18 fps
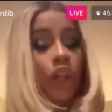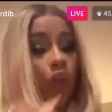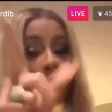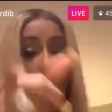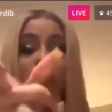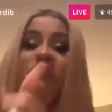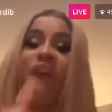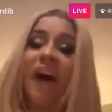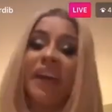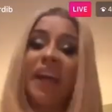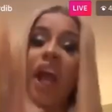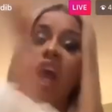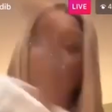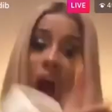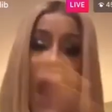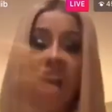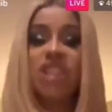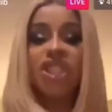Don't fucking
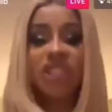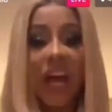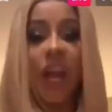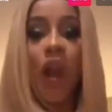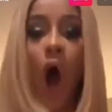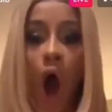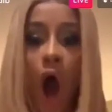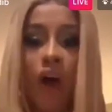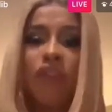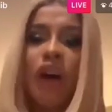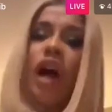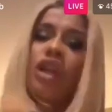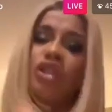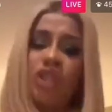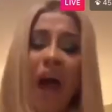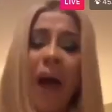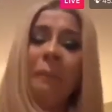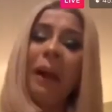cut shit off.
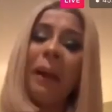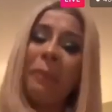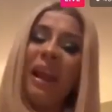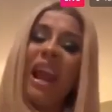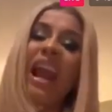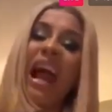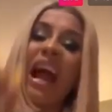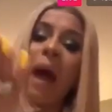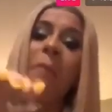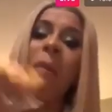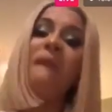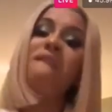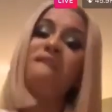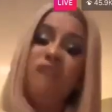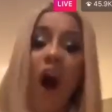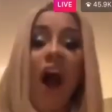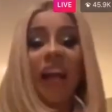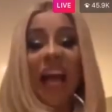Try to make me look like I'm
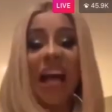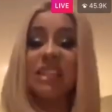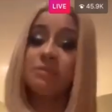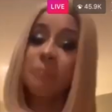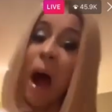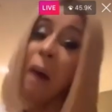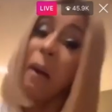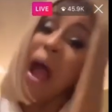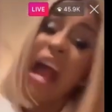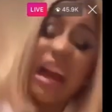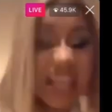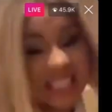a fuck ass mom.